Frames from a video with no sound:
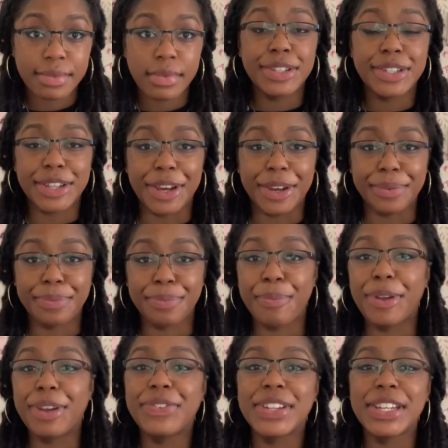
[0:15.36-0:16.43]
So,
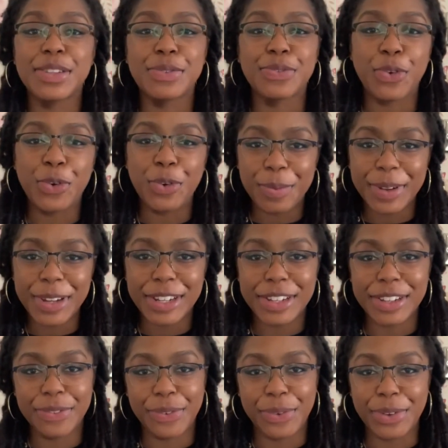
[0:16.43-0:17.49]
one of the days we've all been
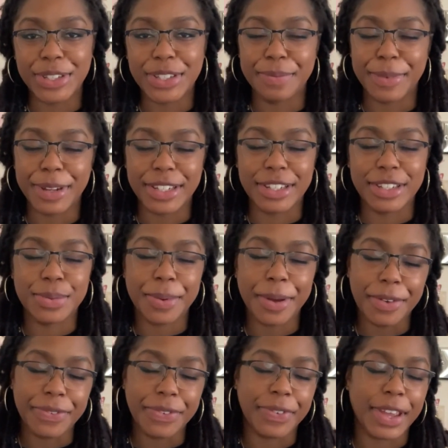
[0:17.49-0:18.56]
looking forward to, Monday the
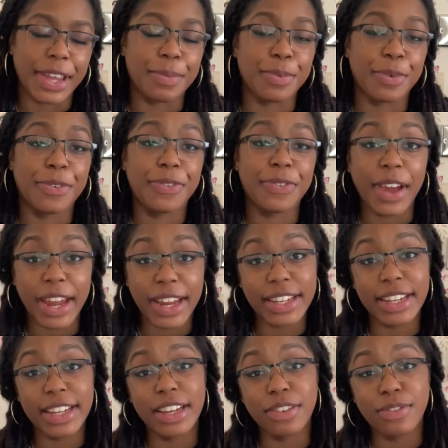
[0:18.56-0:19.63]
12th of April,
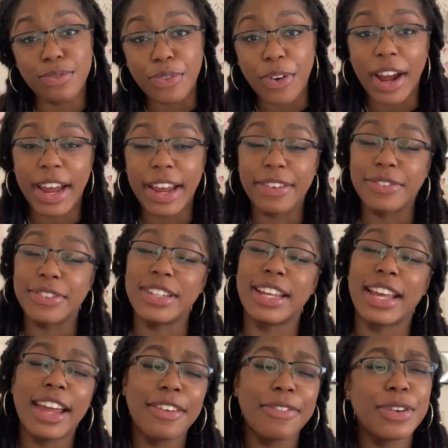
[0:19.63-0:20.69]
finally arrived, and
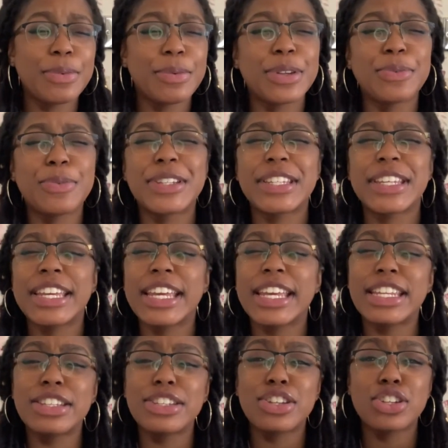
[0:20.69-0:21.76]
everyone was
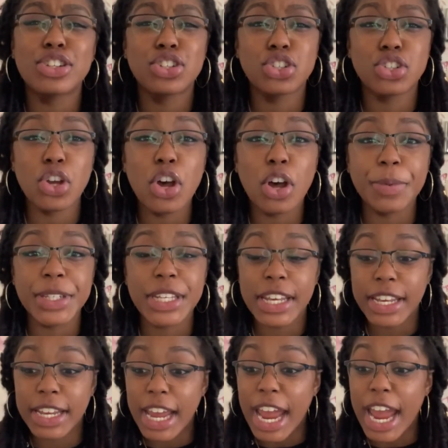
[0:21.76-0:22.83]
in the shops.
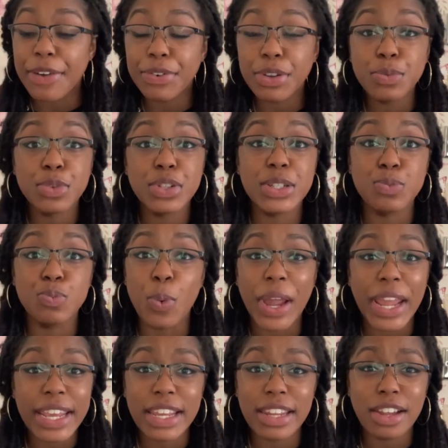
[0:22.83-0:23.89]
Everyone was
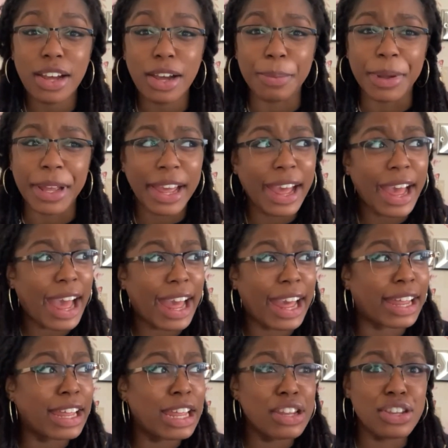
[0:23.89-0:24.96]
waking up
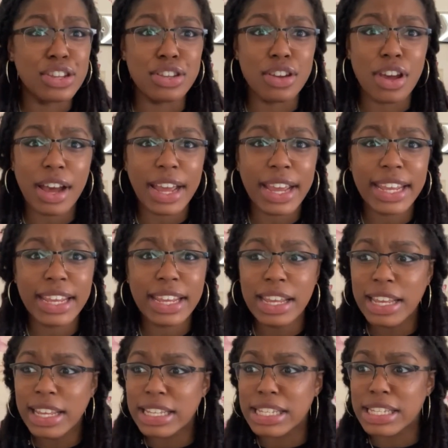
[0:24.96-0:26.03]
at 9,
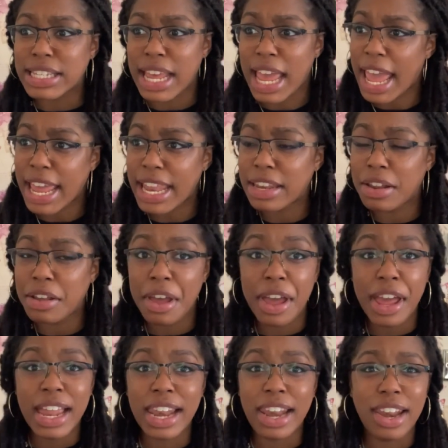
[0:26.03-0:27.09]
10,
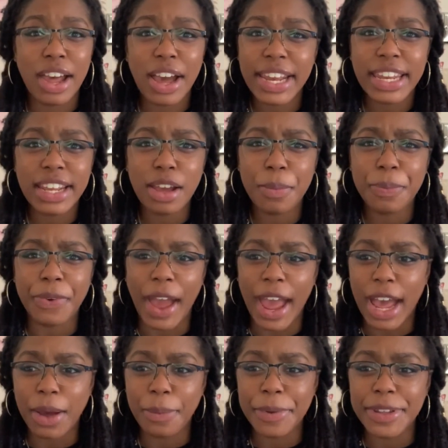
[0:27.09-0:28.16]
lining up for
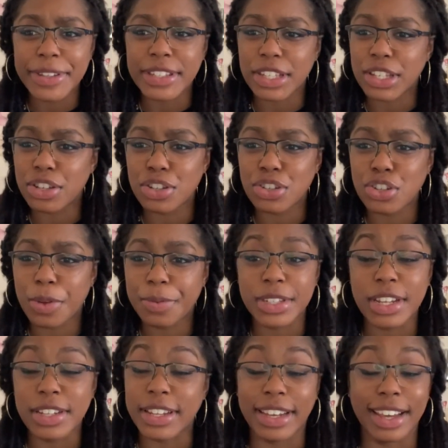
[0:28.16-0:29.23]
hours in the shops.
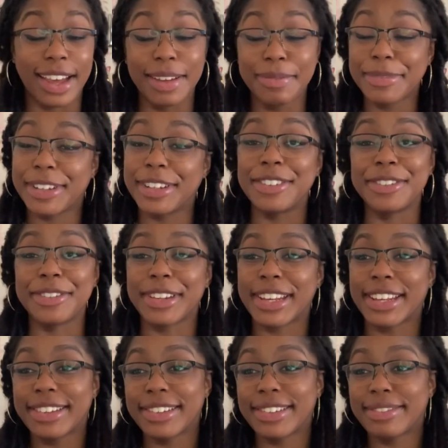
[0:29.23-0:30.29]
And I was like, I'm not gonna do
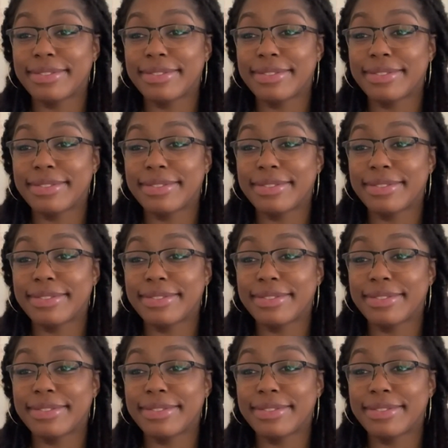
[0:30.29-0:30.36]
that.